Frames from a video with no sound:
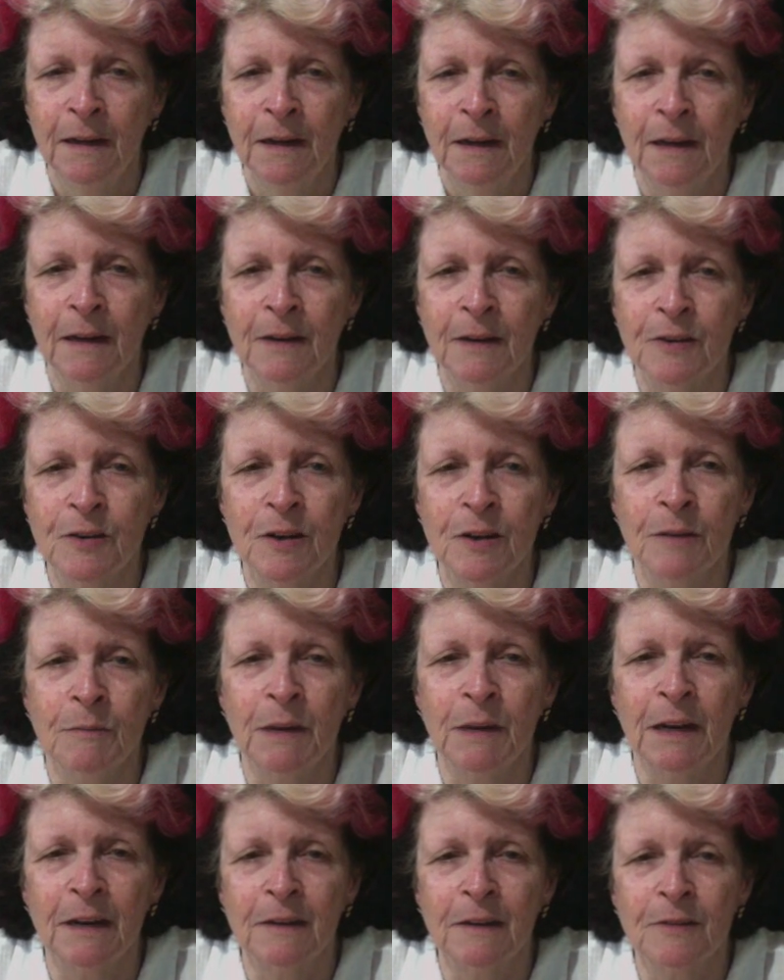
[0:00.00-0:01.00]
and
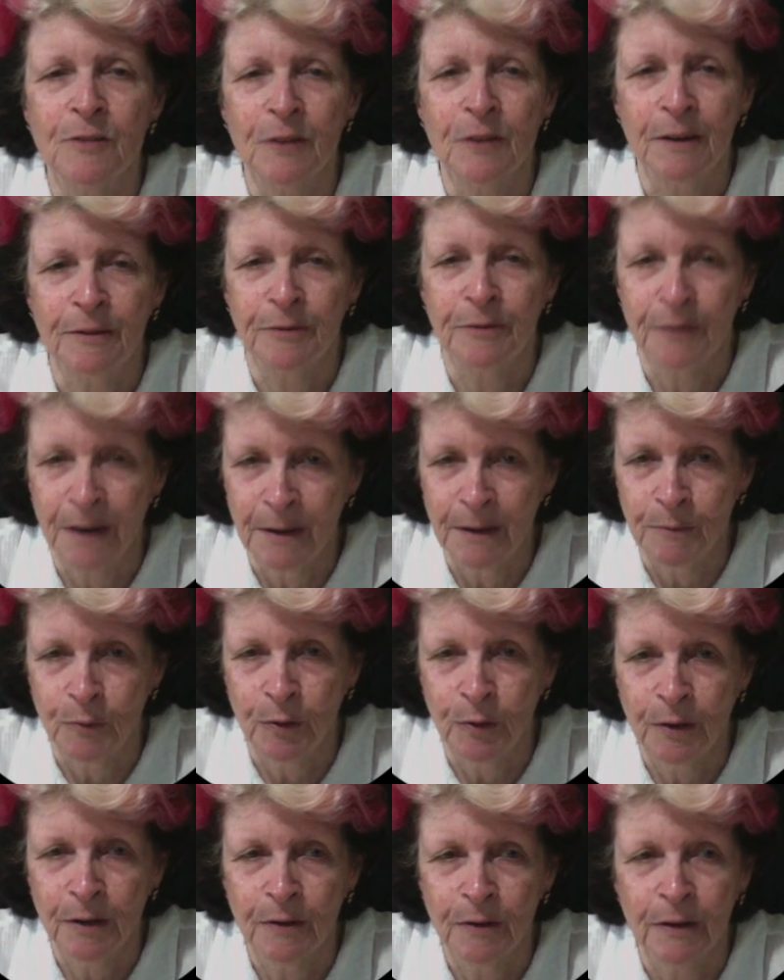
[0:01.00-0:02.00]
geometric
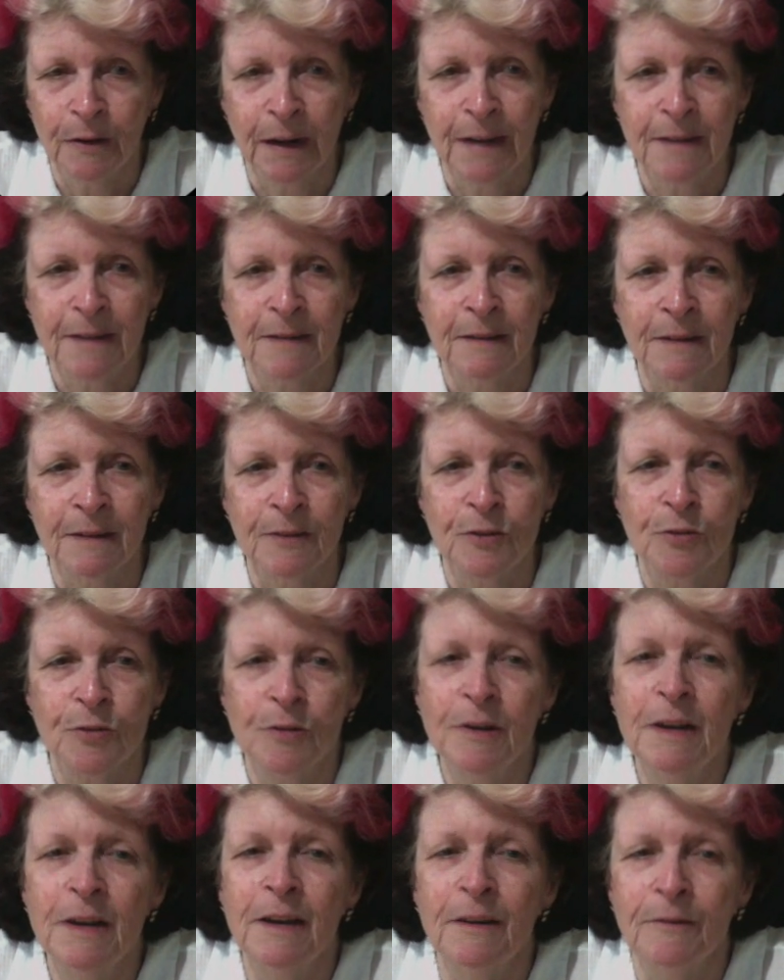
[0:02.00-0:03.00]
framework creates an
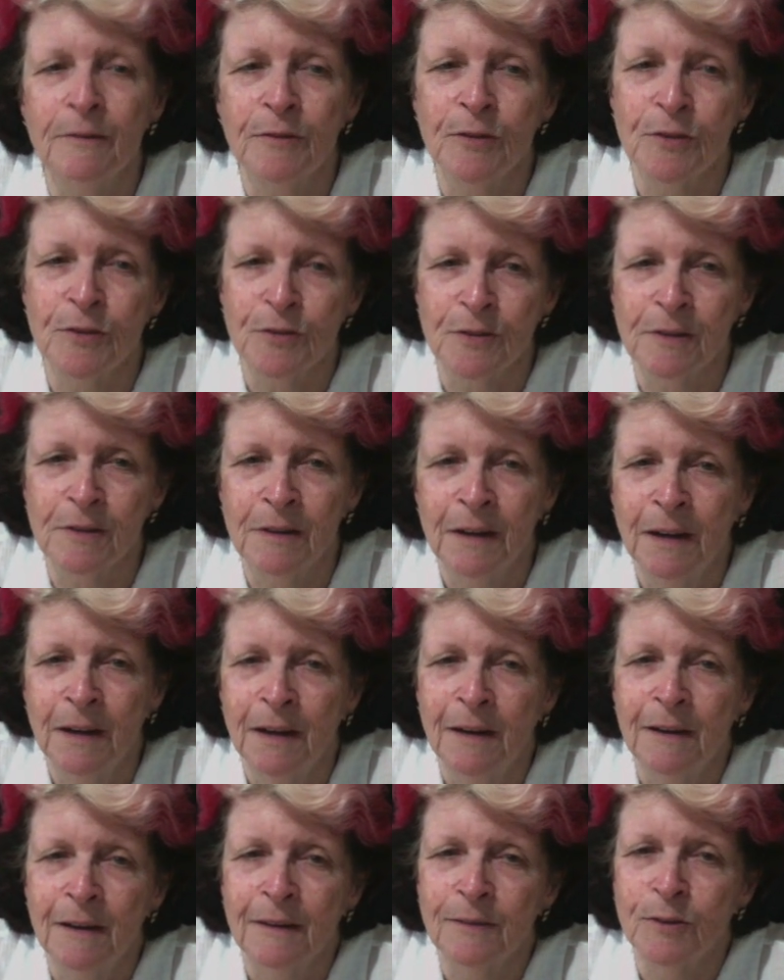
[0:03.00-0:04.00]
intriguing fusion
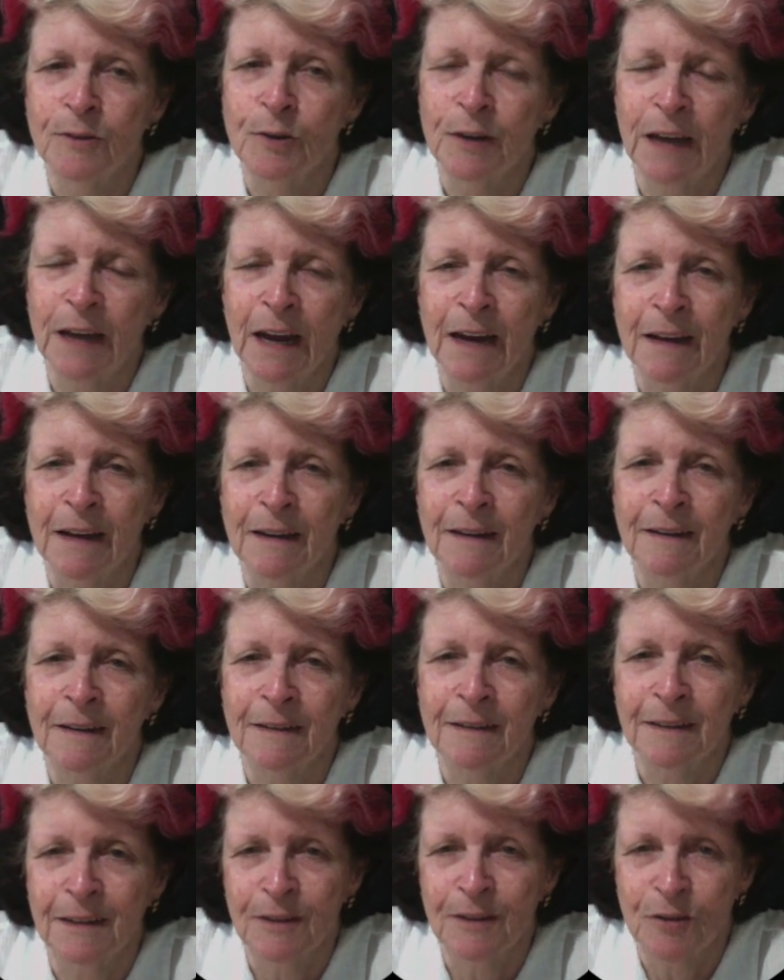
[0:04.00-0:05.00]
of organic and
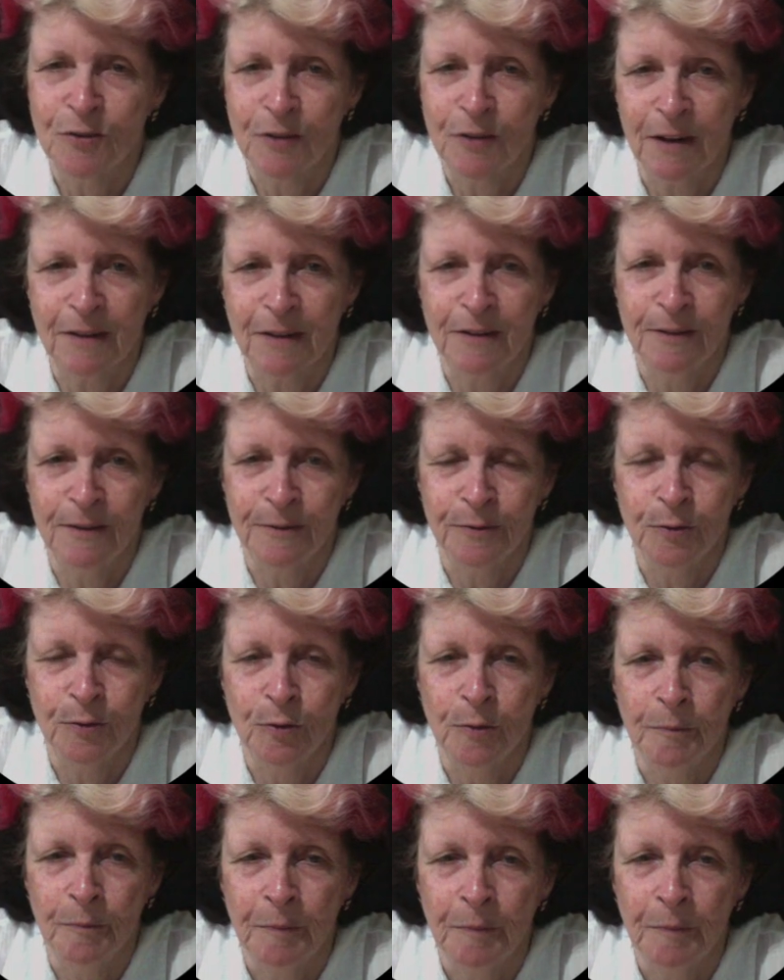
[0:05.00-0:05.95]
constructed form.